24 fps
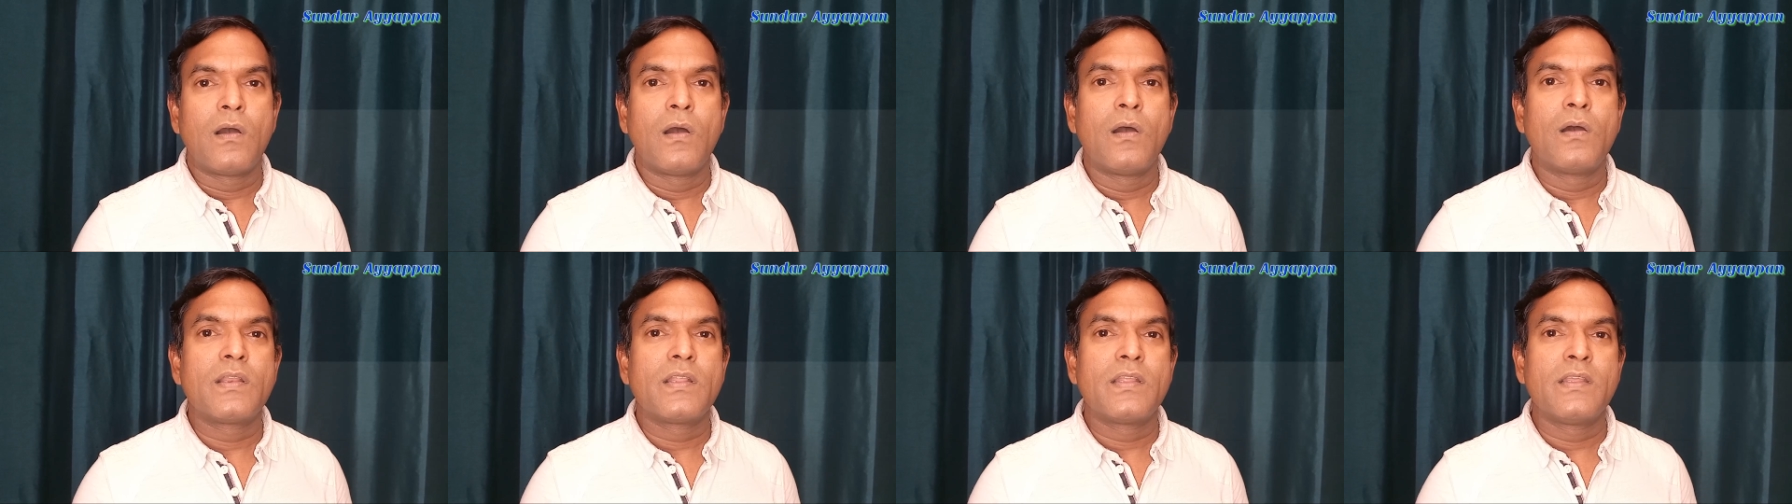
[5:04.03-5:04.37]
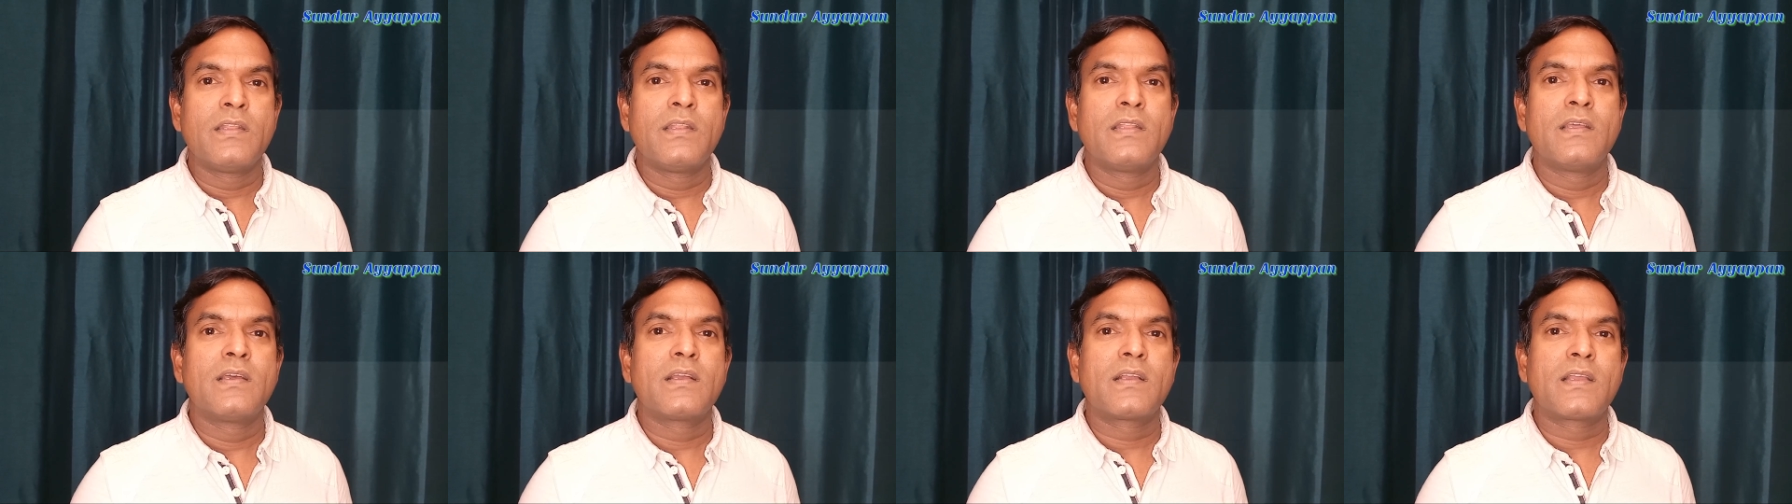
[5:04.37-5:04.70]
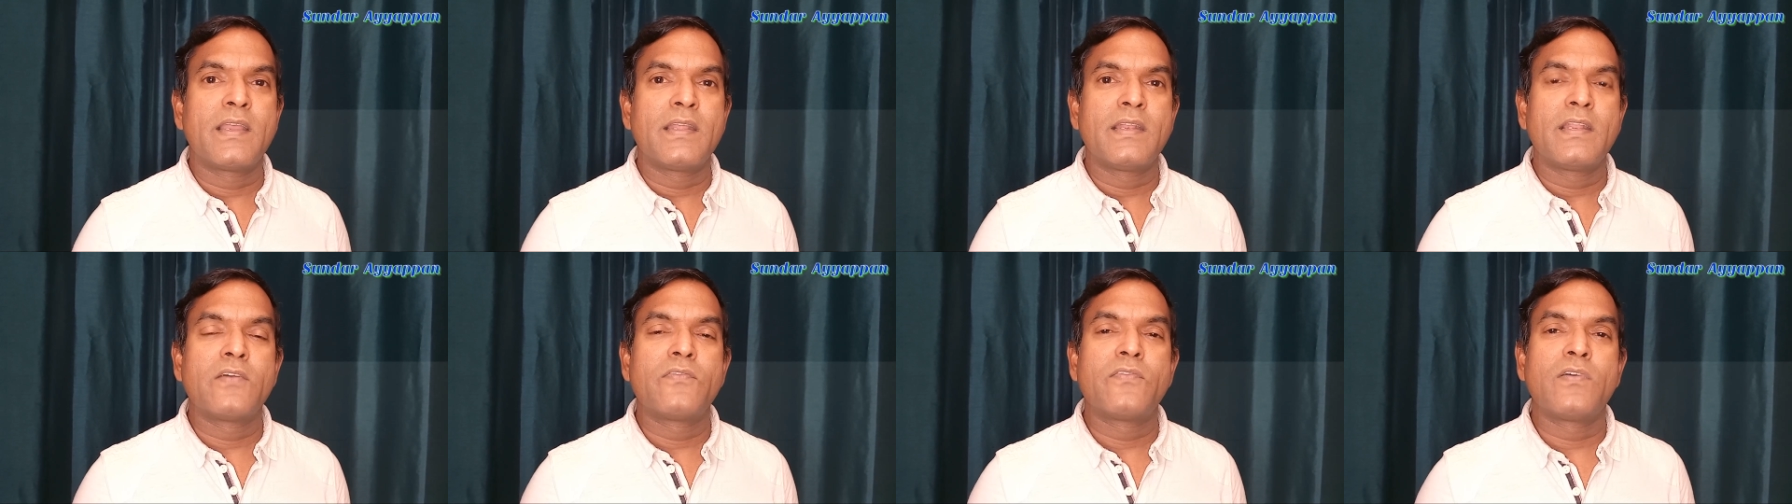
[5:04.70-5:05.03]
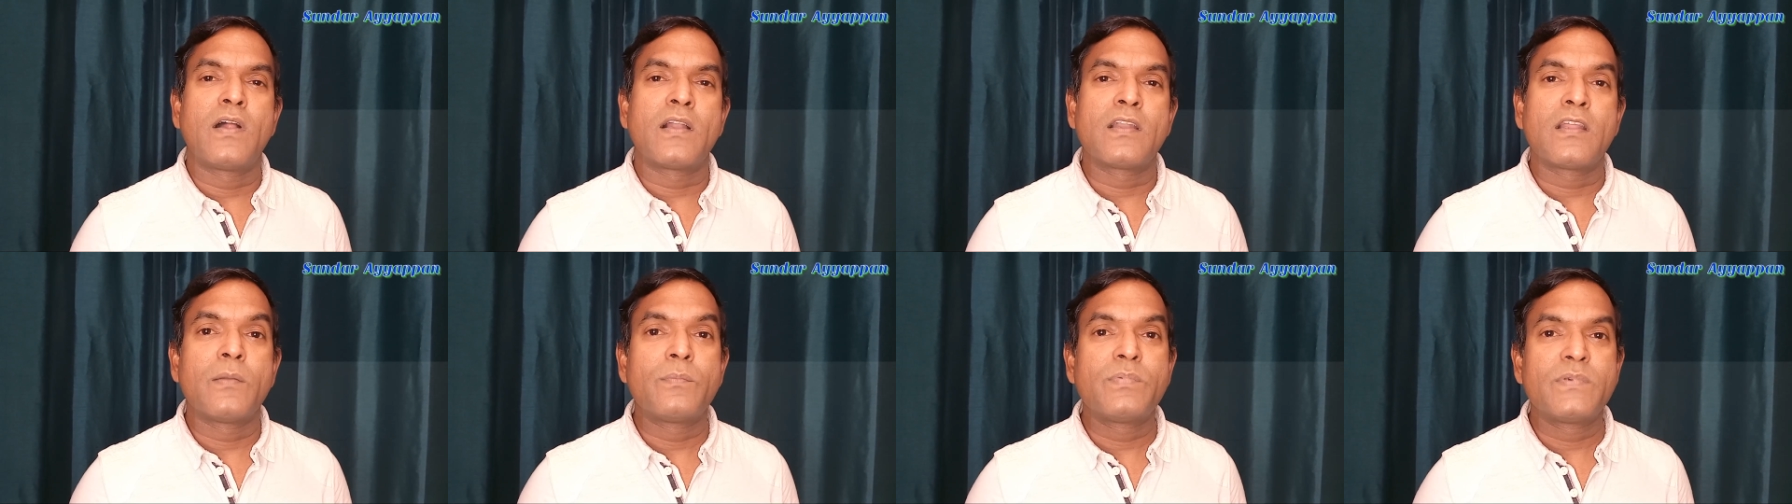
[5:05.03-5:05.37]
or in a kind of
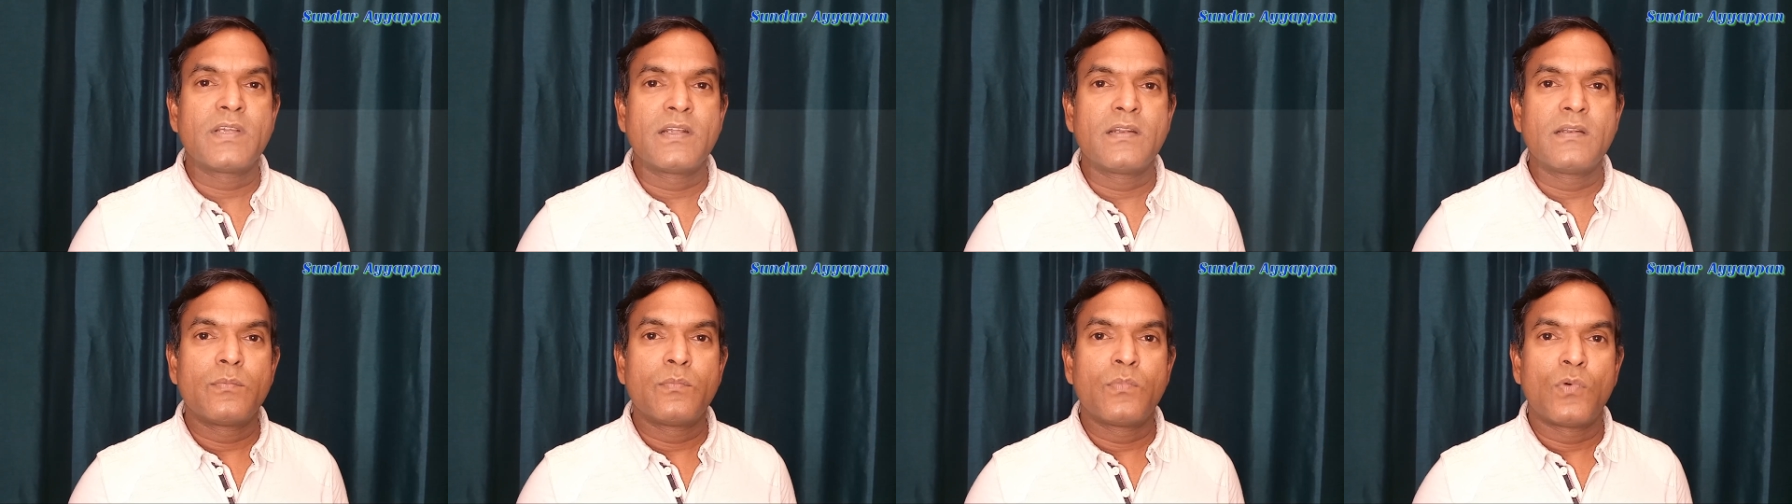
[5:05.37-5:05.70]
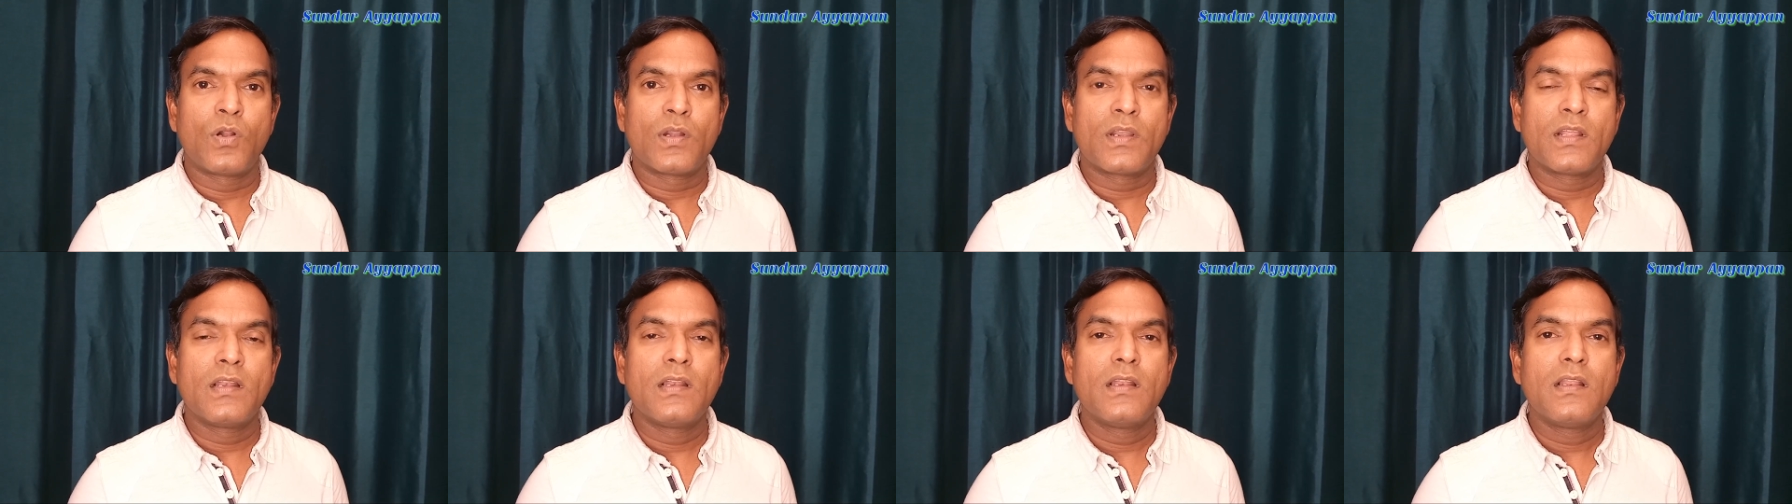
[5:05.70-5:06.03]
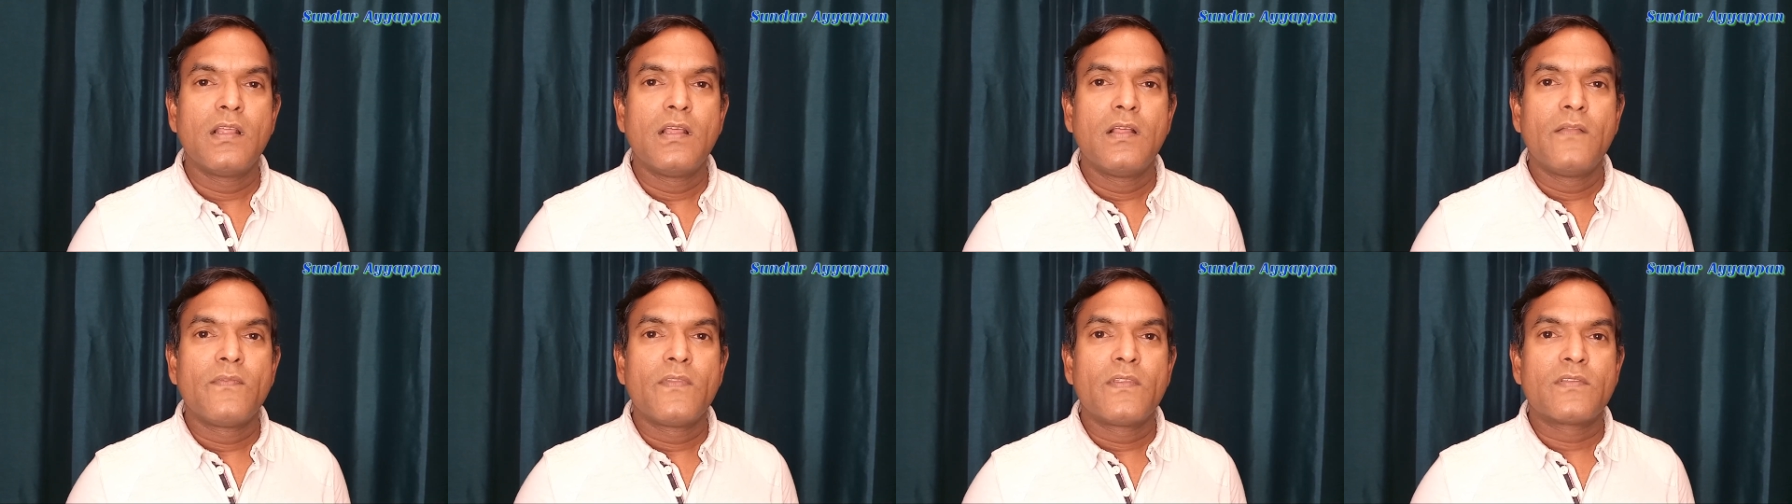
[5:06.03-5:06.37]
adopted model.